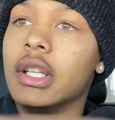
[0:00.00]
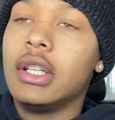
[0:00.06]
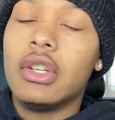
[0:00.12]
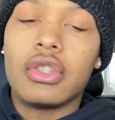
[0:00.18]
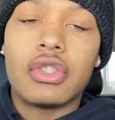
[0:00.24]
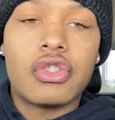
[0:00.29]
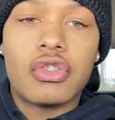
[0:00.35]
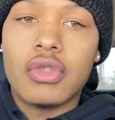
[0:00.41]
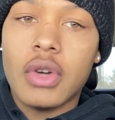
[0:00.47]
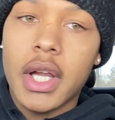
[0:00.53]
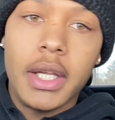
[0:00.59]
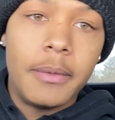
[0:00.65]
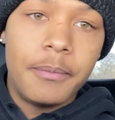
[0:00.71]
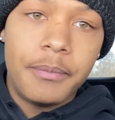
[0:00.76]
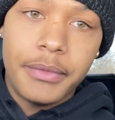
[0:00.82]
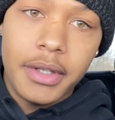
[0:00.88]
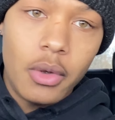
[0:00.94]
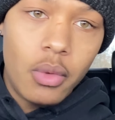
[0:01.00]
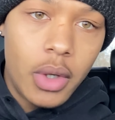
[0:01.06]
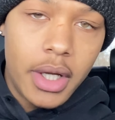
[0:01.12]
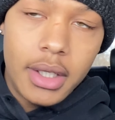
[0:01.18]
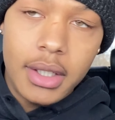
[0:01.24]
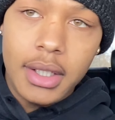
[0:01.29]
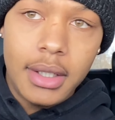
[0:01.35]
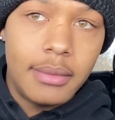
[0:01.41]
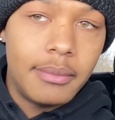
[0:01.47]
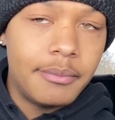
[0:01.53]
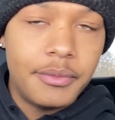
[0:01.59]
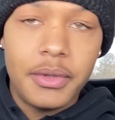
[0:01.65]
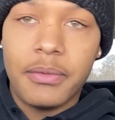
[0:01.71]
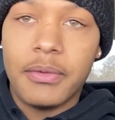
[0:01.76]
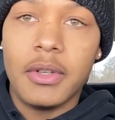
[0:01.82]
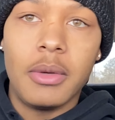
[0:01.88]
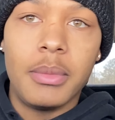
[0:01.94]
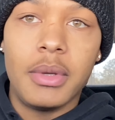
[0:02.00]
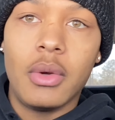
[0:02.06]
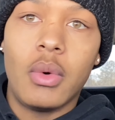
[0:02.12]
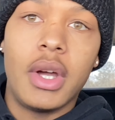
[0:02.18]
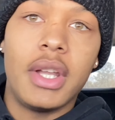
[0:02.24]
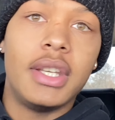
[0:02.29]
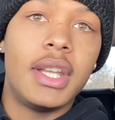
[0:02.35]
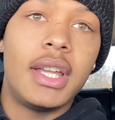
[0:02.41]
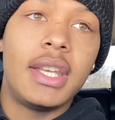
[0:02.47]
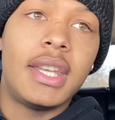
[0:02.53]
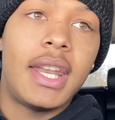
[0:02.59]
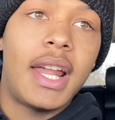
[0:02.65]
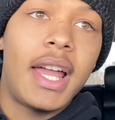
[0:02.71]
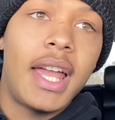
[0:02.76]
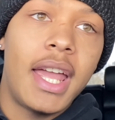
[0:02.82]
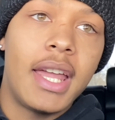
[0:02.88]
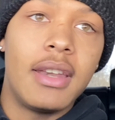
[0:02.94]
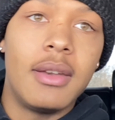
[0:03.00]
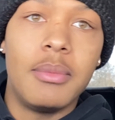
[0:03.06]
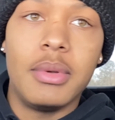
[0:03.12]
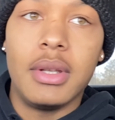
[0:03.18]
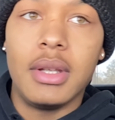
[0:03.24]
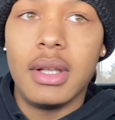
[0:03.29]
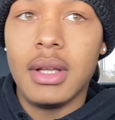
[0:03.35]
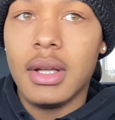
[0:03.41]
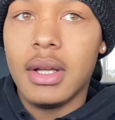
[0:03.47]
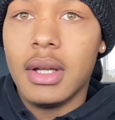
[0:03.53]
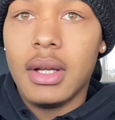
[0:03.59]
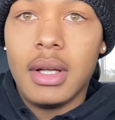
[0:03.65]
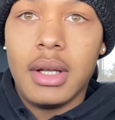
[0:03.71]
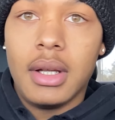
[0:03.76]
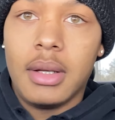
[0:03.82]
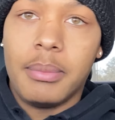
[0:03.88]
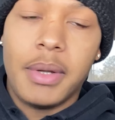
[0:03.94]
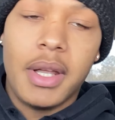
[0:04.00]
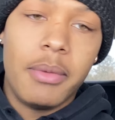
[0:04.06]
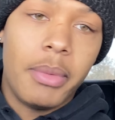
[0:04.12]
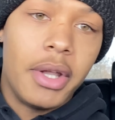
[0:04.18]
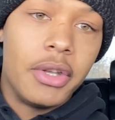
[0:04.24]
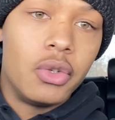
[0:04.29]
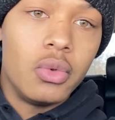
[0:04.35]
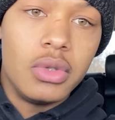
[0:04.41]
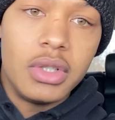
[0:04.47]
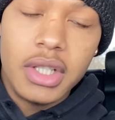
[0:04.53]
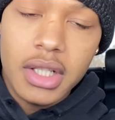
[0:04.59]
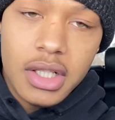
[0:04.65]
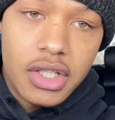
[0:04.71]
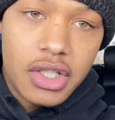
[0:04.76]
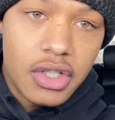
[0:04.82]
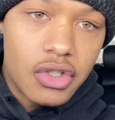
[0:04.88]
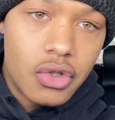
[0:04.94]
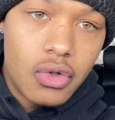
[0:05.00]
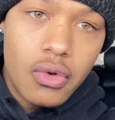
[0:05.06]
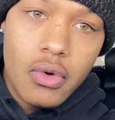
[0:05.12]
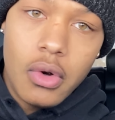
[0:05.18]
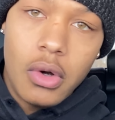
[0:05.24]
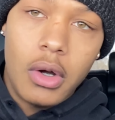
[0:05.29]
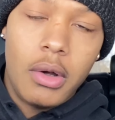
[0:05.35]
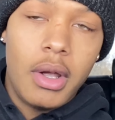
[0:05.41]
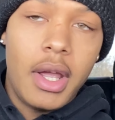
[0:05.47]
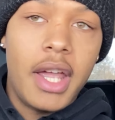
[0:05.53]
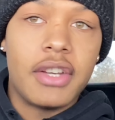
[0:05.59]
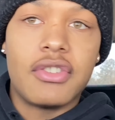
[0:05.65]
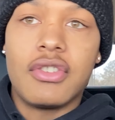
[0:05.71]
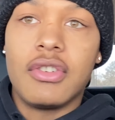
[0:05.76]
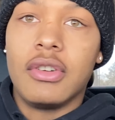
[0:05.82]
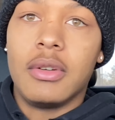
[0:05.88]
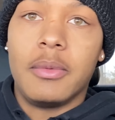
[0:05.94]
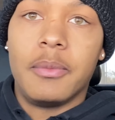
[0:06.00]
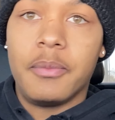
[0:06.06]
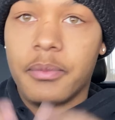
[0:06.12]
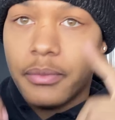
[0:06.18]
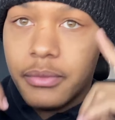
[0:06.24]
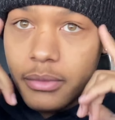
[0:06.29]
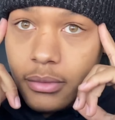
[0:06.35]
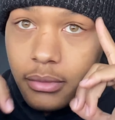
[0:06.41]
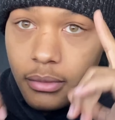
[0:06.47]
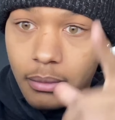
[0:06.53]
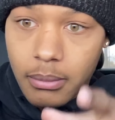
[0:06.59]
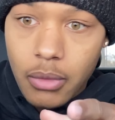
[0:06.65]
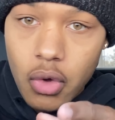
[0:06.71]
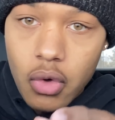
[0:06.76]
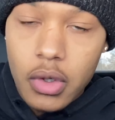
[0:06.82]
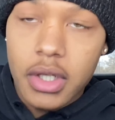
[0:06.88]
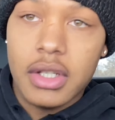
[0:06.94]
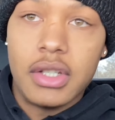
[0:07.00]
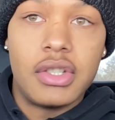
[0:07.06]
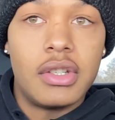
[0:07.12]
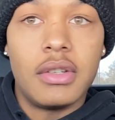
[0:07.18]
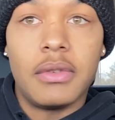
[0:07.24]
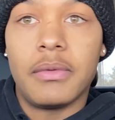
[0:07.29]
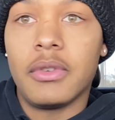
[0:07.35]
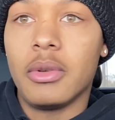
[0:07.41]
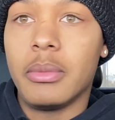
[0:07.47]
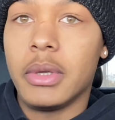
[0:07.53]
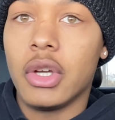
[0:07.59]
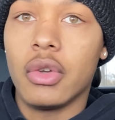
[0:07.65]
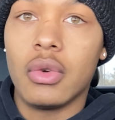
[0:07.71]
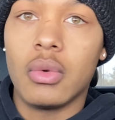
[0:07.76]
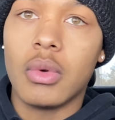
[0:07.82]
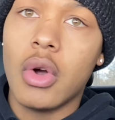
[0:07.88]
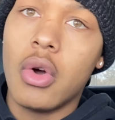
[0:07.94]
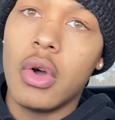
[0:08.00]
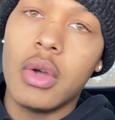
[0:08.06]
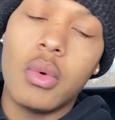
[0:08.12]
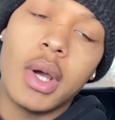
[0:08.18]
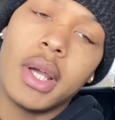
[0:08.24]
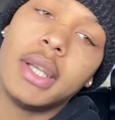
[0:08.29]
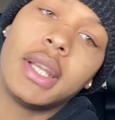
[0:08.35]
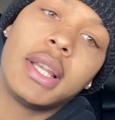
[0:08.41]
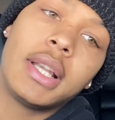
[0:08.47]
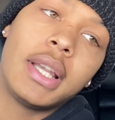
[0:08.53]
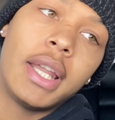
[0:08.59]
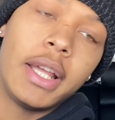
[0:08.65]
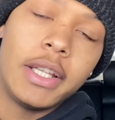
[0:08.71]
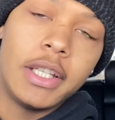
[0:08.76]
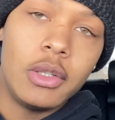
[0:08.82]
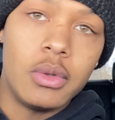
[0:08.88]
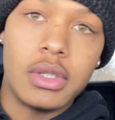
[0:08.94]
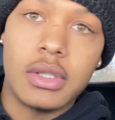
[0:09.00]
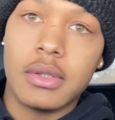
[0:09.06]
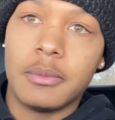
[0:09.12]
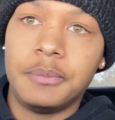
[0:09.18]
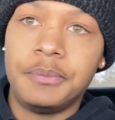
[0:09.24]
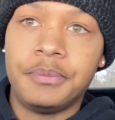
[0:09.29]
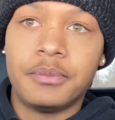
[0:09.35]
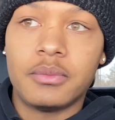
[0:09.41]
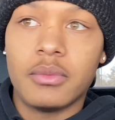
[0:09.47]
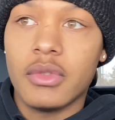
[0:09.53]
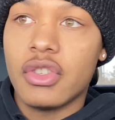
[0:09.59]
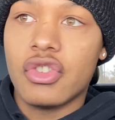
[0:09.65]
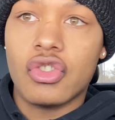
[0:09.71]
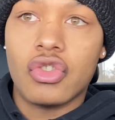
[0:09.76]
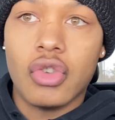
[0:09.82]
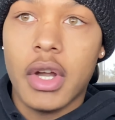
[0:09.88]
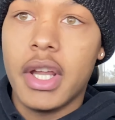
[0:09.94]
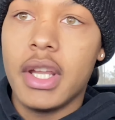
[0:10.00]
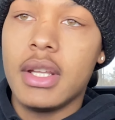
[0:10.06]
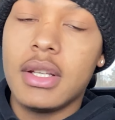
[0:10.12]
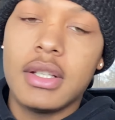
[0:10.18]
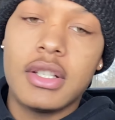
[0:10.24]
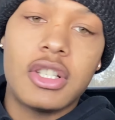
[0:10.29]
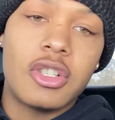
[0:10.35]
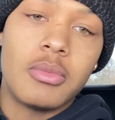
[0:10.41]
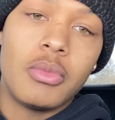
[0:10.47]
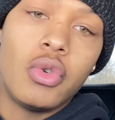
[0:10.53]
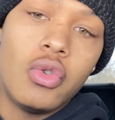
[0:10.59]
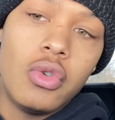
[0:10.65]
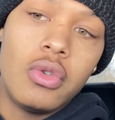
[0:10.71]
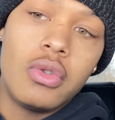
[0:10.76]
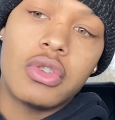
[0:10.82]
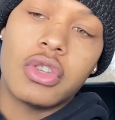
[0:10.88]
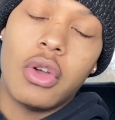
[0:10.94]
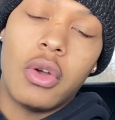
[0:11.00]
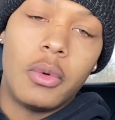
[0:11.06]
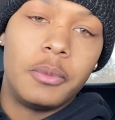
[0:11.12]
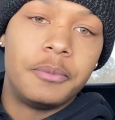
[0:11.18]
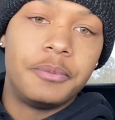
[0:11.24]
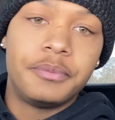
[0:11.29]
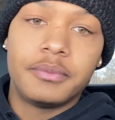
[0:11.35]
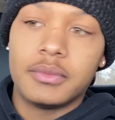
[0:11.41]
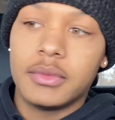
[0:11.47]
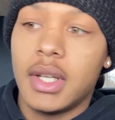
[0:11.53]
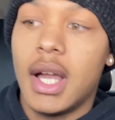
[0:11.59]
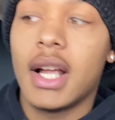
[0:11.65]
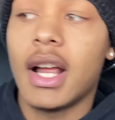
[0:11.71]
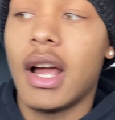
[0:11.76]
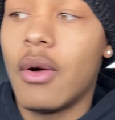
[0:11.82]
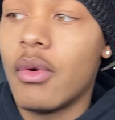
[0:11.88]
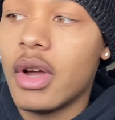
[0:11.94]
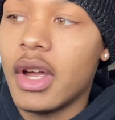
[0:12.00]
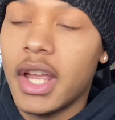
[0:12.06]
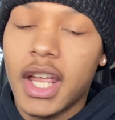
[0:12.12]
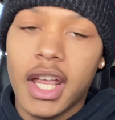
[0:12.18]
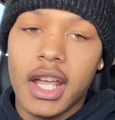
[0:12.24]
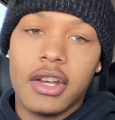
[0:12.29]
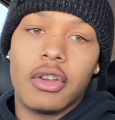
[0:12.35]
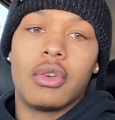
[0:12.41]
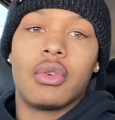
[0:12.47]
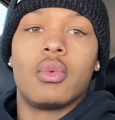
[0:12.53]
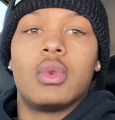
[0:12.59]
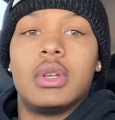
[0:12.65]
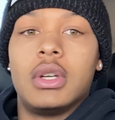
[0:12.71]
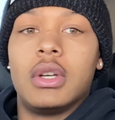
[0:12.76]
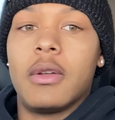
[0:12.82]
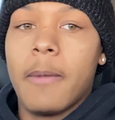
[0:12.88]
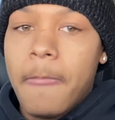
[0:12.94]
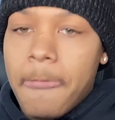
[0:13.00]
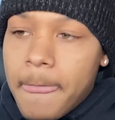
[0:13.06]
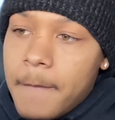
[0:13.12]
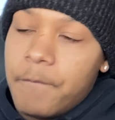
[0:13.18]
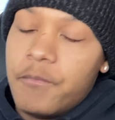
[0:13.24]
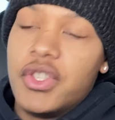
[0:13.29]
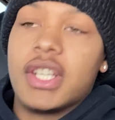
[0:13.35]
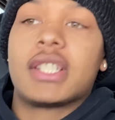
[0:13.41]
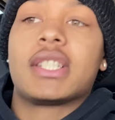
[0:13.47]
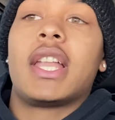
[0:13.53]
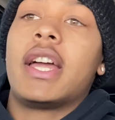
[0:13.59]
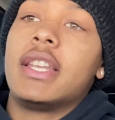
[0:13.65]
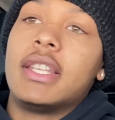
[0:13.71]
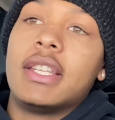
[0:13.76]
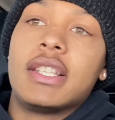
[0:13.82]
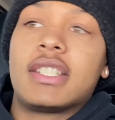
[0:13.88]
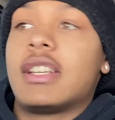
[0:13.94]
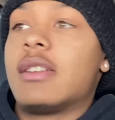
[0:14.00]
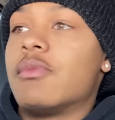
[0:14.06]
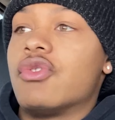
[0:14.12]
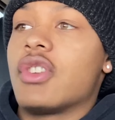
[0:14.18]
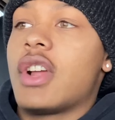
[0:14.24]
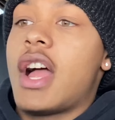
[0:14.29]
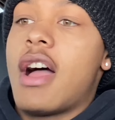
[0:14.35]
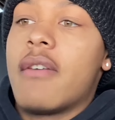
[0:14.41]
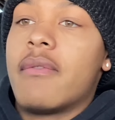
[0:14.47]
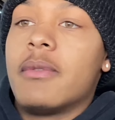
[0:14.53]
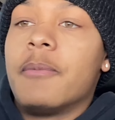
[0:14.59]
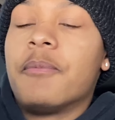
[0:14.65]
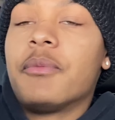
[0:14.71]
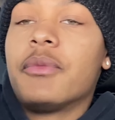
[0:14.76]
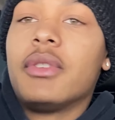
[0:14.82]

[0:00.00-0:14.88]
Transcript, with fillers: looked straight. It wasn't, you feel me? It wasn't nothing that I had to be pay my due diligence to or extra mookage. You feel me? On the road, it wasn't none of that. It was straight, smooth. So I got one hand on the wheel, just like this. I'm driving